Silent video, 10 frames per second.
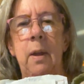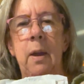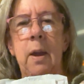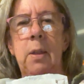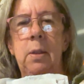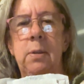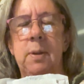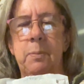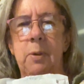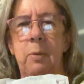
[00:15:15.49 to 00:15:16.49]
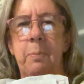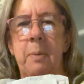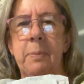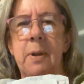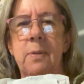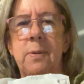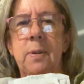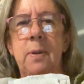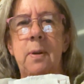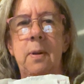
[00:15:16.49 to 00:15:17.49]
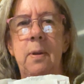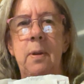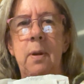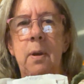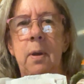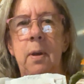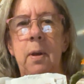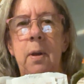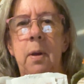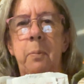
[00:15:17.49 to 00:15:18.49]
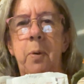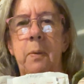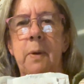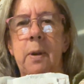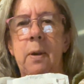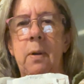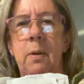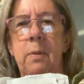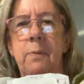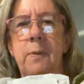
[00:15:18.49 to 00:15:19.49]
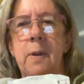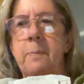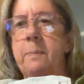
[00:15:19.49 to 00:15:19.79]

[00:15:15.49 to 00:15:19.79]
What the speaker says: and some little pumpkins. Put right on the front.